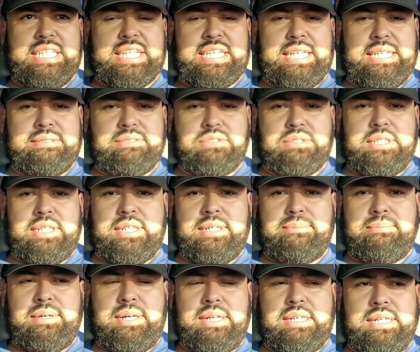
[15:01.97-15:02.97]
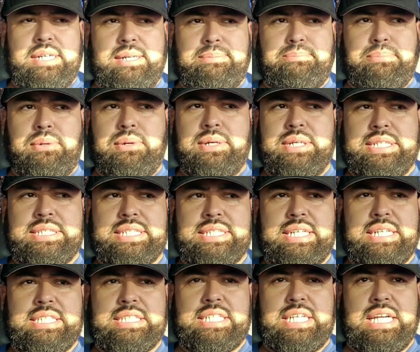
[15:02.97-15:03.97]
they came to a, a, a point
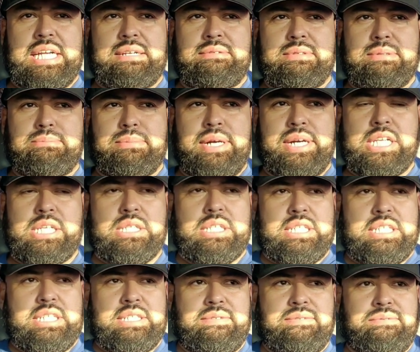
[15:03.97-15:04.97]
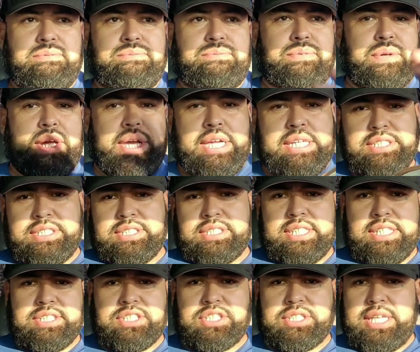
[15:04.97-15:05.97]
that everybody
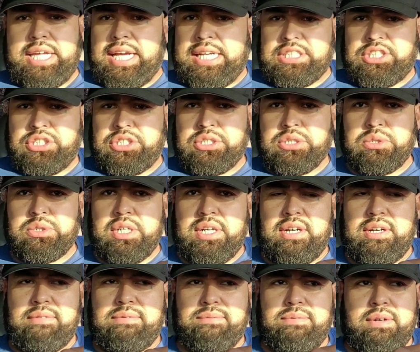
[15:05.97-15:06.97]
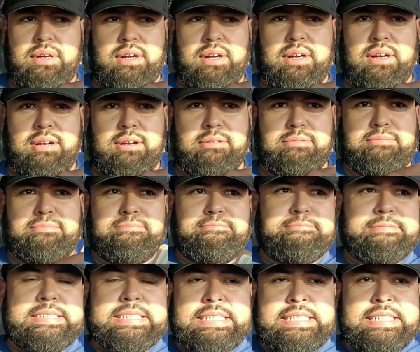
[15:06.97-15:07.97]
faced a statue of, uh,
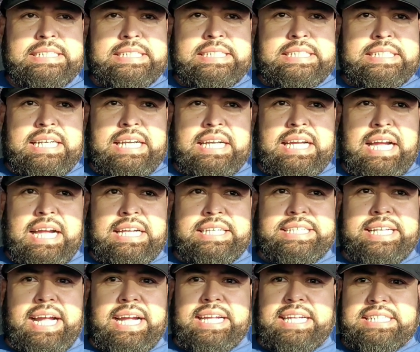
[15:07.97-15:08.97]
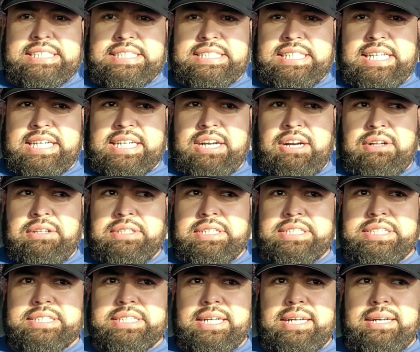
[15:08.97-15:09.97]
I, I, guess they call
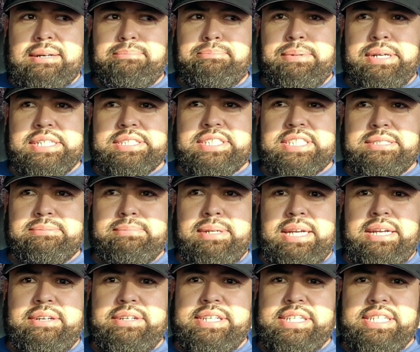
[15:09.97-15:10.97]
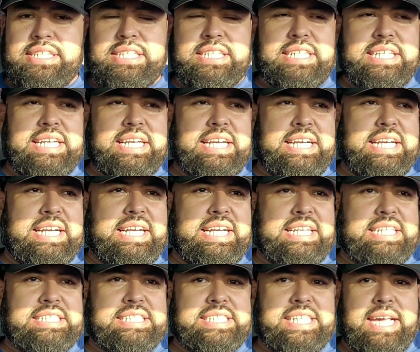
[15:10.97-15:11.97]
it the Virgin Mary,
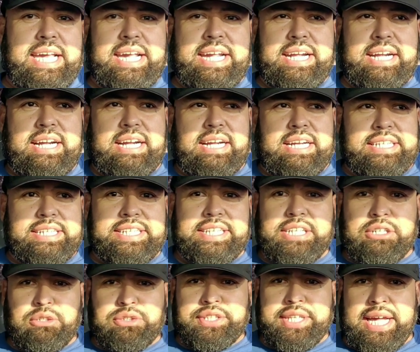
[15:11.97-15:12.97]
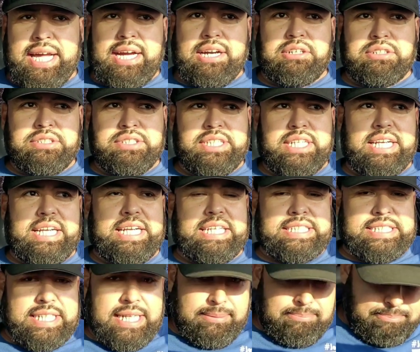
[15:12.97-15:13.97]
and they uh, kneeled down and